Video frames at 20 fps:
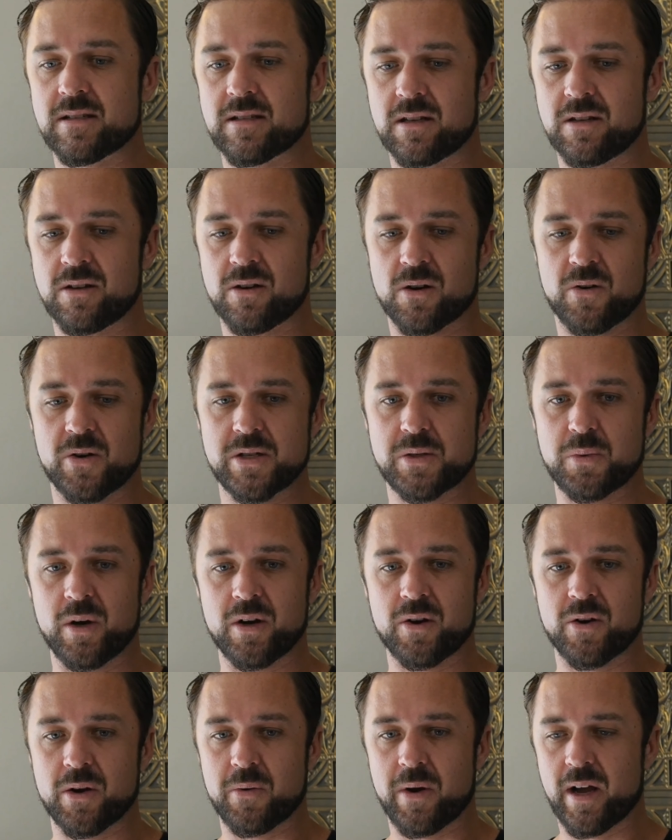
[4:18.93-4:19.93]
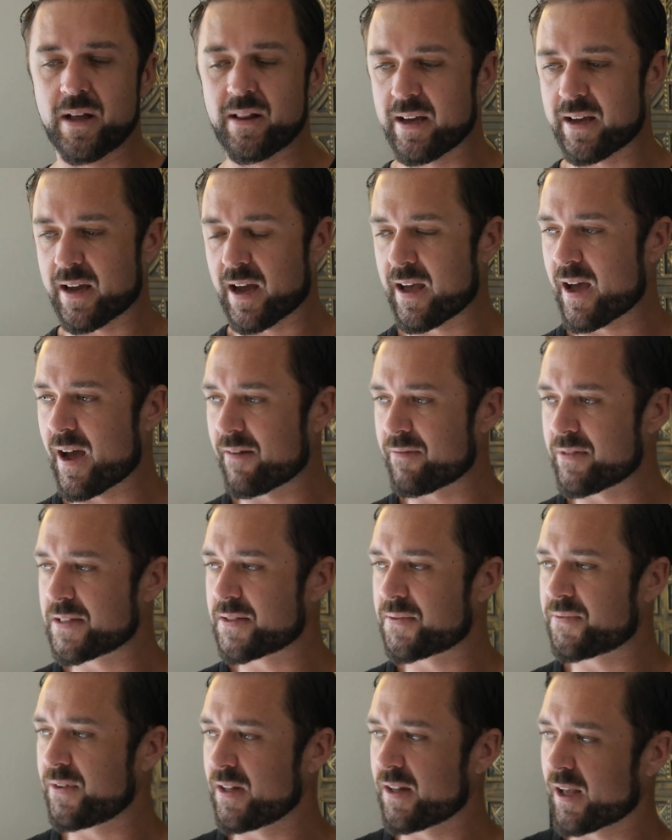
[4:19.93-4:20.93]
And you're always wondering why, like, I have this
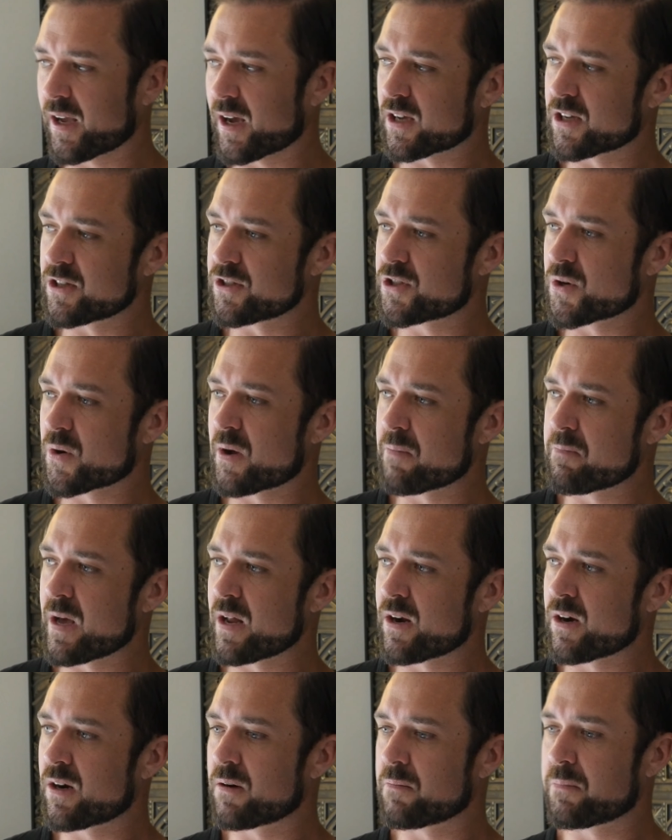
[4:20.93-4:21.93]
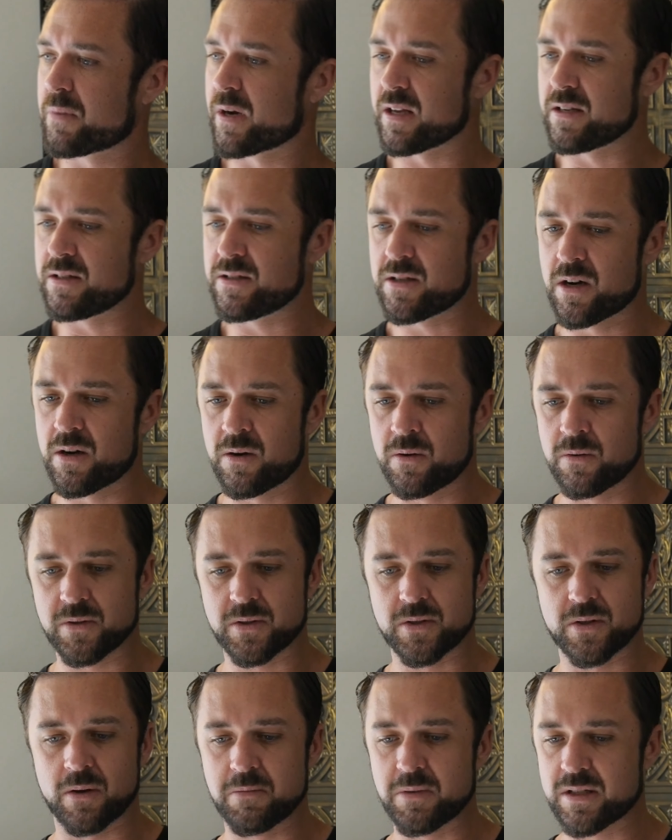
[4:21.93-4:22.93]
feeling I could show up better, but I don't.
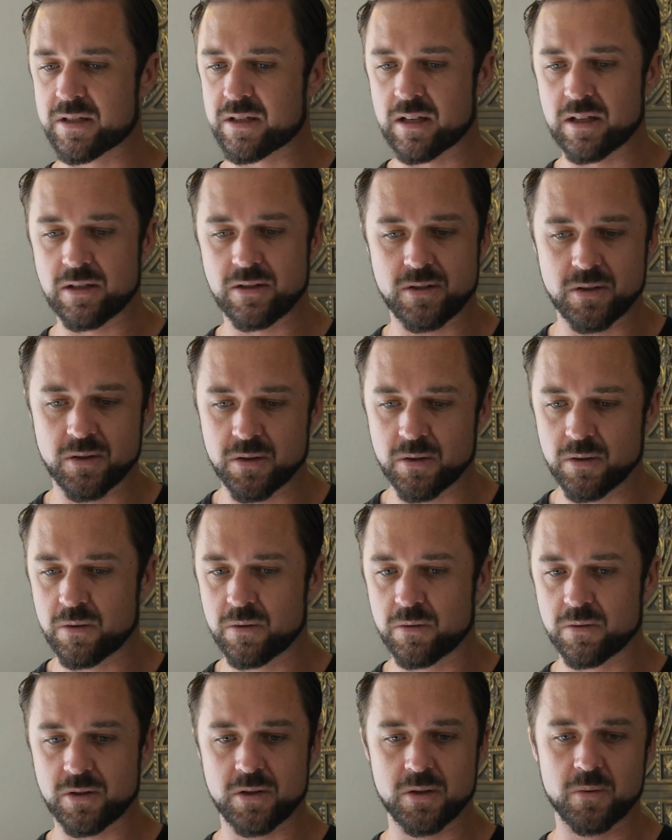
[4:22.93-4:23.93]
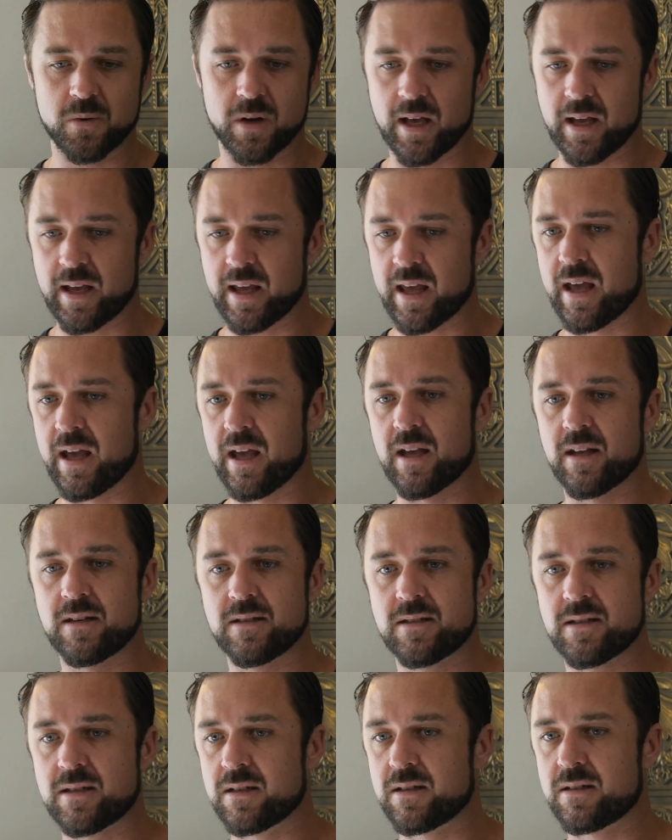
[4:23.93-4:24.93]
So I'm just going to do what I can
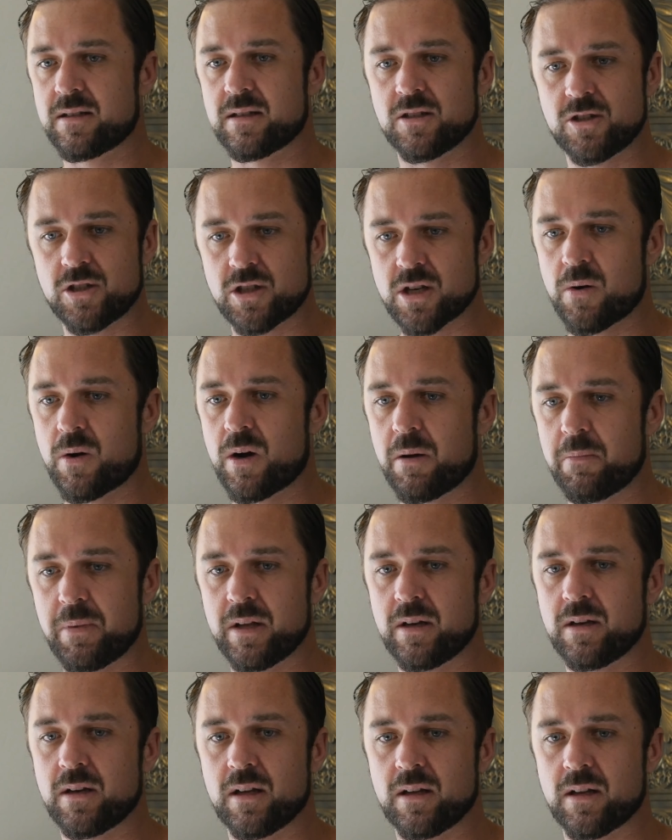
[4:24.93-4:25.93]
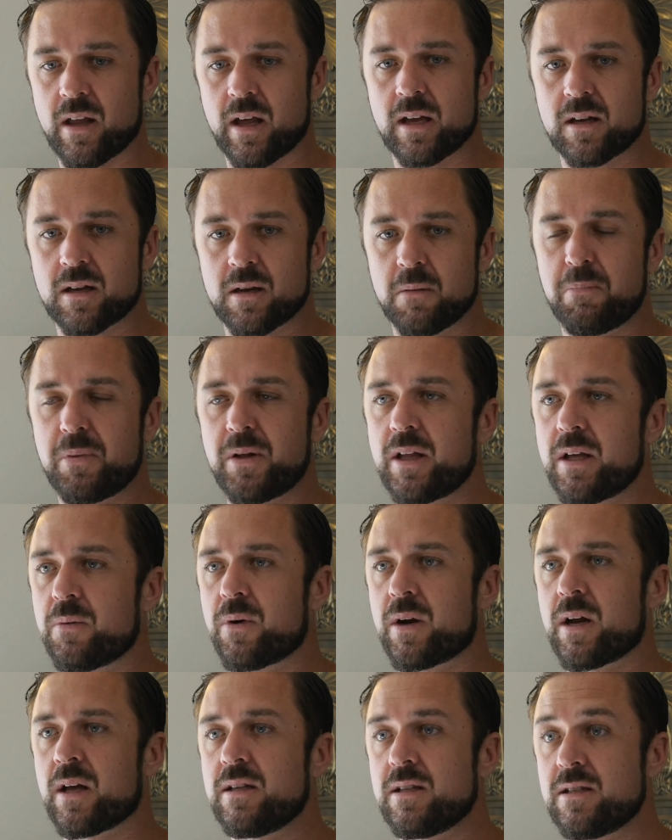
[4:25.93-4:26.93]
to show up and like complete what
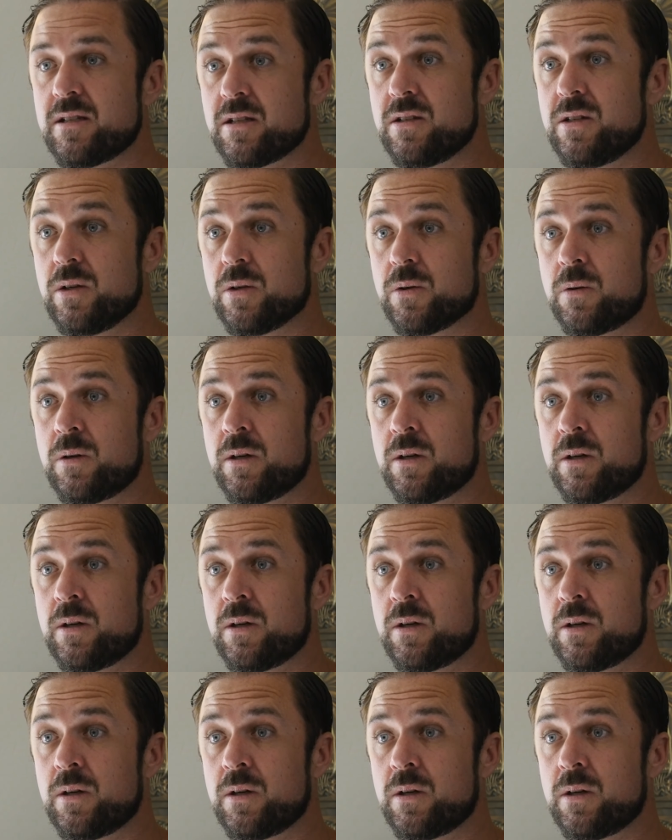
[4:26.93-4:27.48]
I need to do.